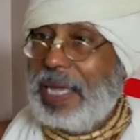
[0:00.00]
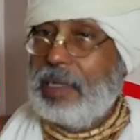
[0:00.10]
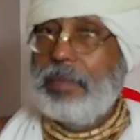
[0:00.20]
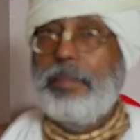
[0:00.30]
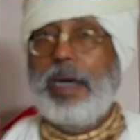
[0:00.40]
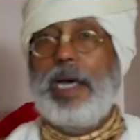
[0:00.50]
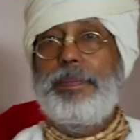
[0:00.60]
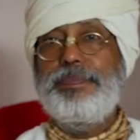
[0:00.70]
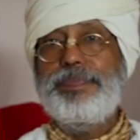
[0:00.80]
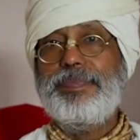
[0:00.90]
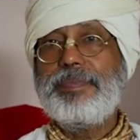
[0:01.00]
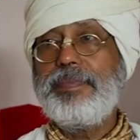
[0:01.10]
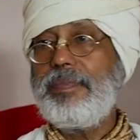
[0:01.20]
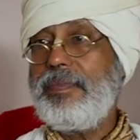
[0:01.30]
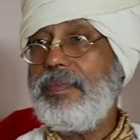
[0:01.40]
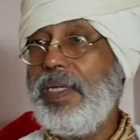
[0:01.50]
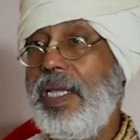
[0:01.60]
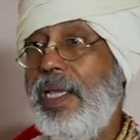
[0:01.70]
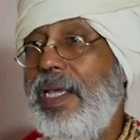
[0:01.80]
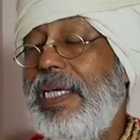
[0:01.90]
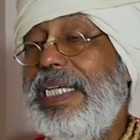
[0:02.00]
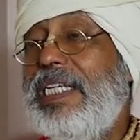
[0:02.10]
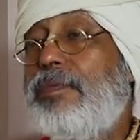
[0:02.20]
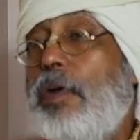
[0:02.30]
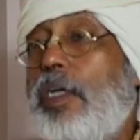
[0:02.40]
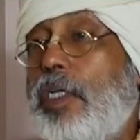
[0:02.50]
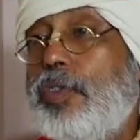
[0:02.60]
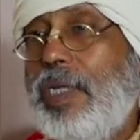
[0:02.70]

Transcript: can remember, in front of